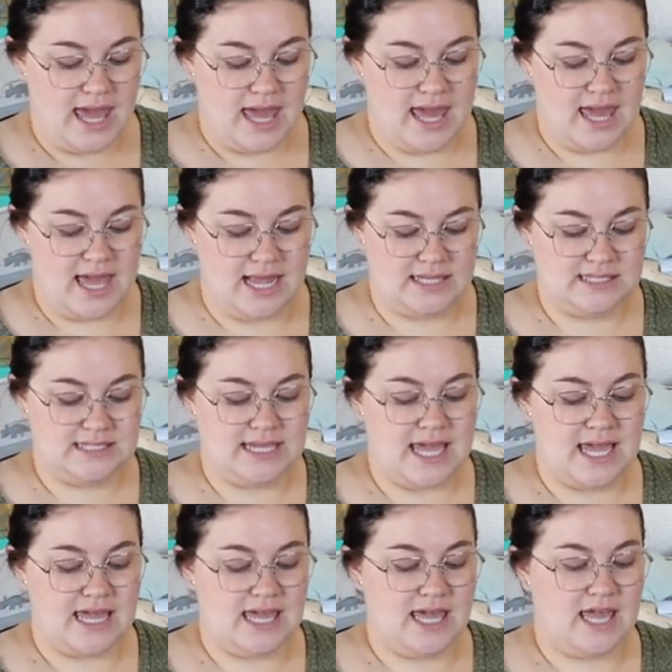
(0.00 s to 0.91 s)
and
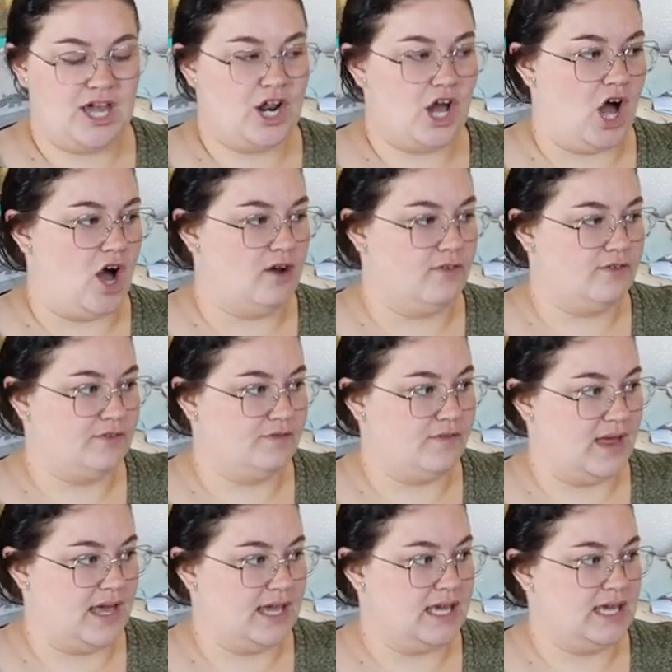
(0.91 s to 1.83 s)
taking it off of
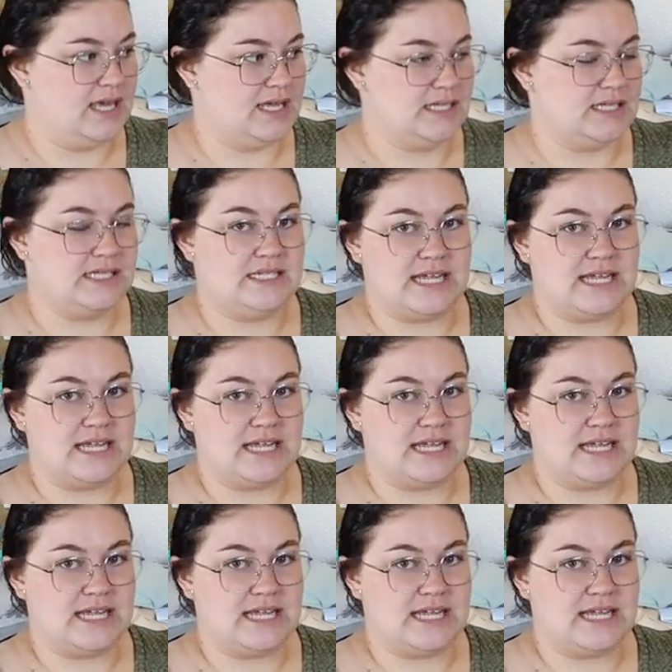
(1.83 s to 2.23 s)
like his